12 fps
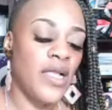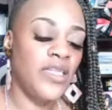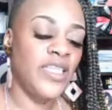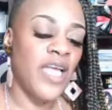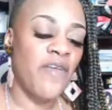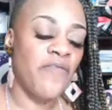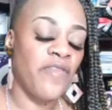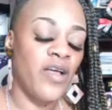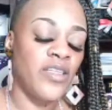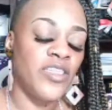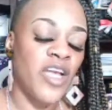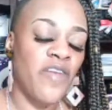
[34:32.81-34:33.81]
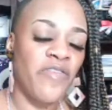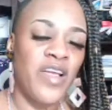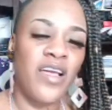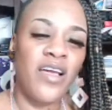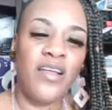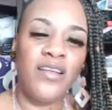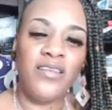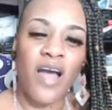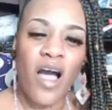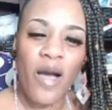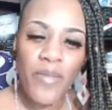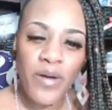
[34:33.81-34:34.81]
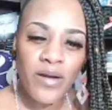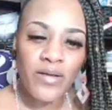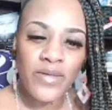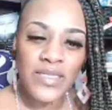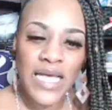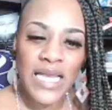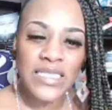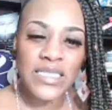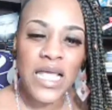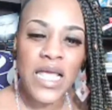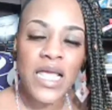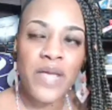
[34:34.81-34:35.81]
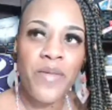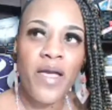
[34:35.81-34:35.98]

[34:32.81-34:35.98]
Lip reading: Jeffrey Dahmer, was that his name?